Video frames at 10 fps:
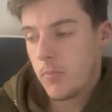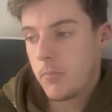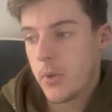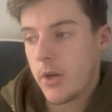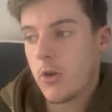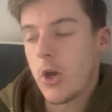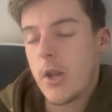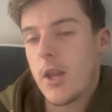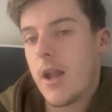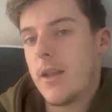But
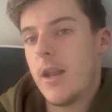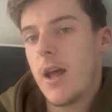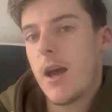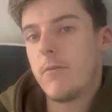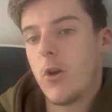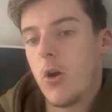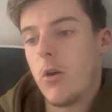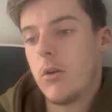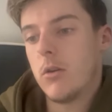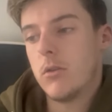I've
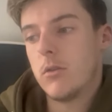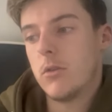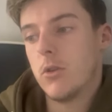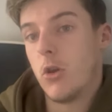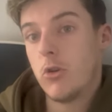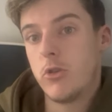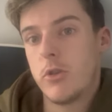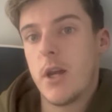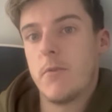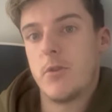got long
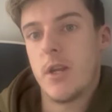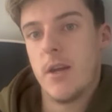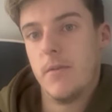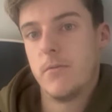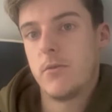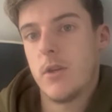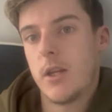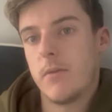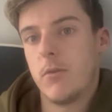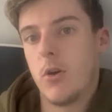drive shafts
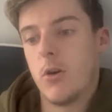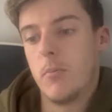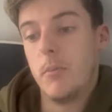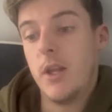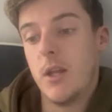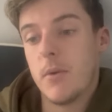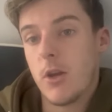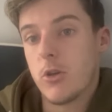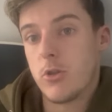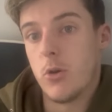and I've got medium and I've
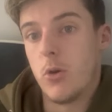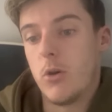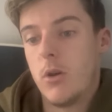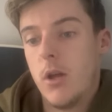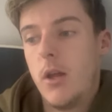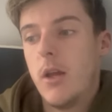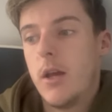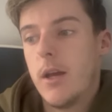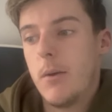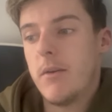got short.
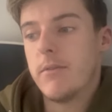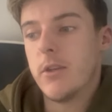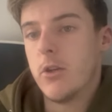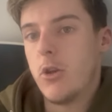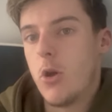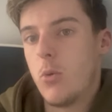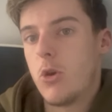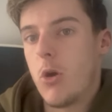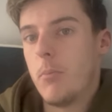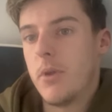However, no
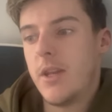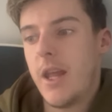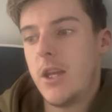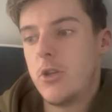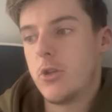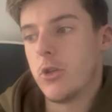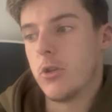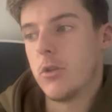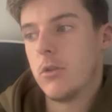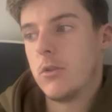
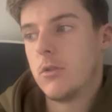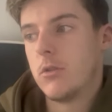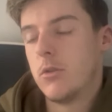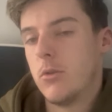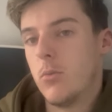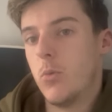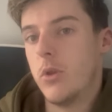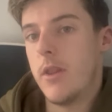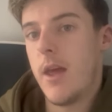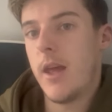combination
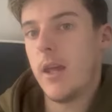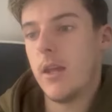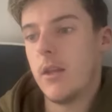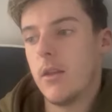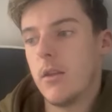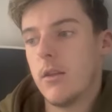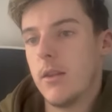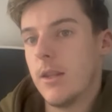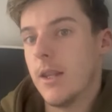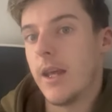would they
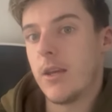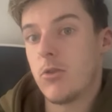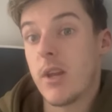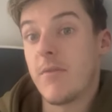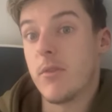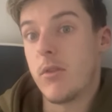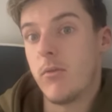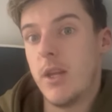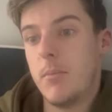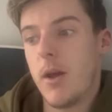link, so I'd have to
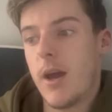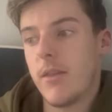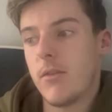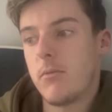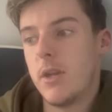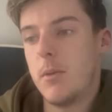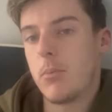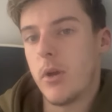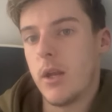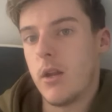either 3D
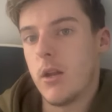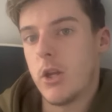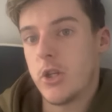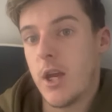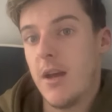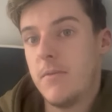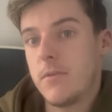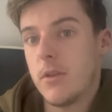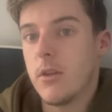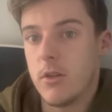print a
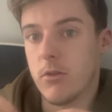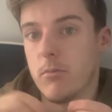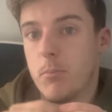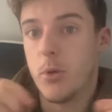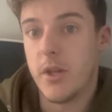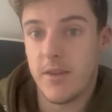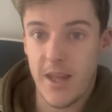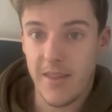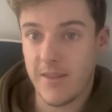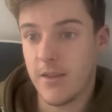shaft and put it
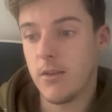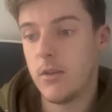together,